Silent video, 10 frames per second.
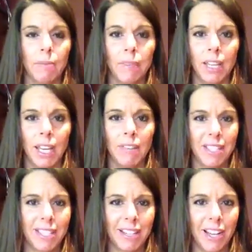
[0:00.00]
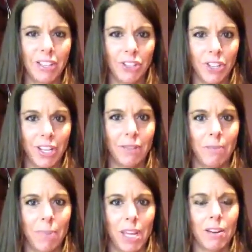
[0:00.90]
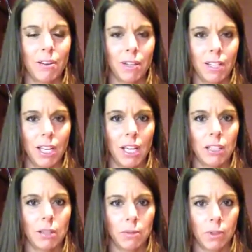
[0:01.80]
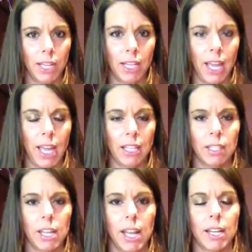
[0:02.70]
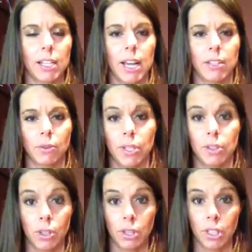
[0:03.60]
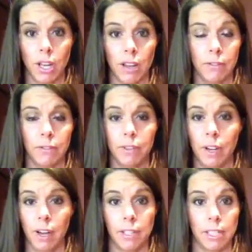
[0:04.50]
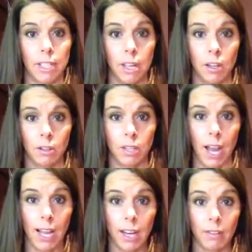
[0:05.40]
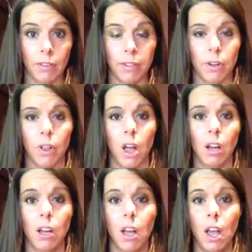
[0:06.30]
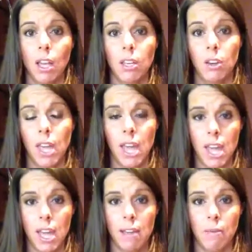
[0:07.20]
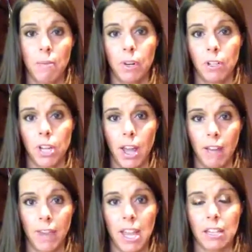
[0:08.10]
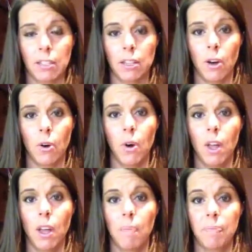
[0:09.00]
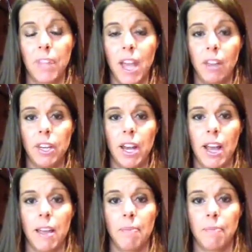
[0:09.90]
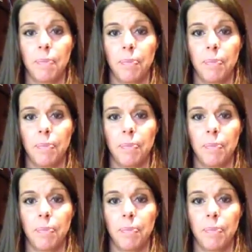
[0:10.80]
even still, I should be noticing some strength gains. And as a result of obviously dieting for so long, you can't push heavy. So now that I'm